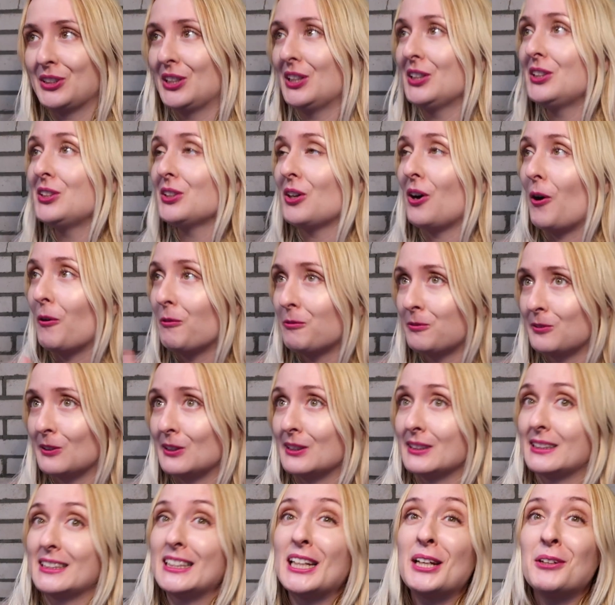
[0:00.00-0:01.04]
It
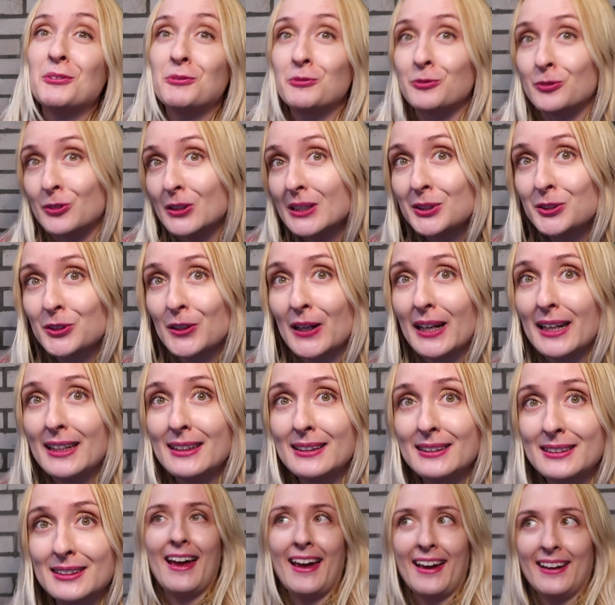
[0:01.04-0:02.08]
offers free
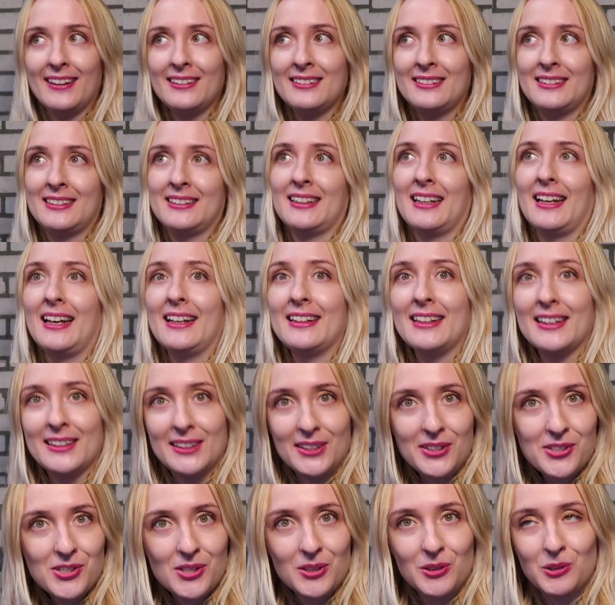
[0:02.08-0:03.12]
trades, and in
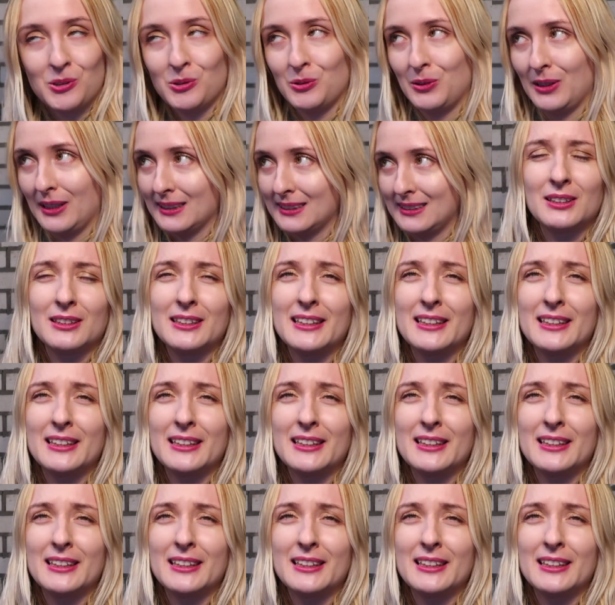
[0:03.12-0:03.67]
addition to this,